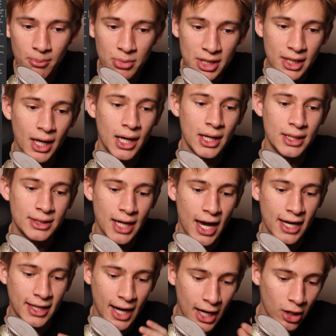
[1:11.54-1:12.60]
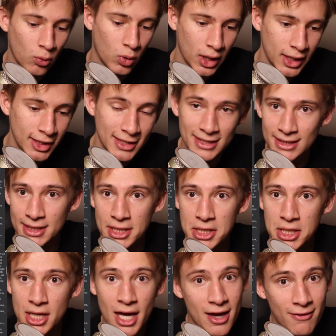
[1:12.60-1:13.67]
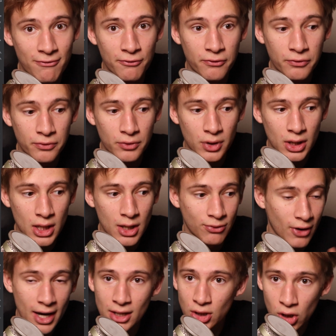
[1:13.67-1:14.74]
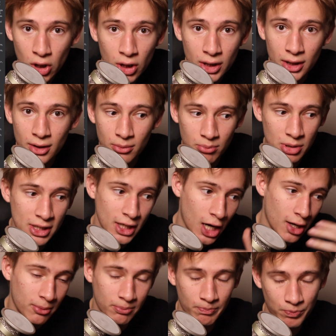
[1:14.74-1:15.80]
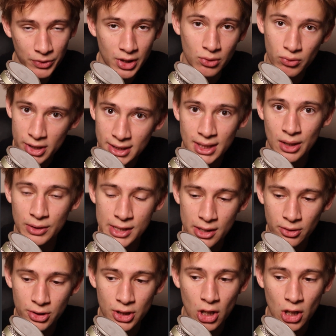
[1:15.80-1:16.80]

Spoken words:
because I kind of wanted to see if I could become the retail dealer.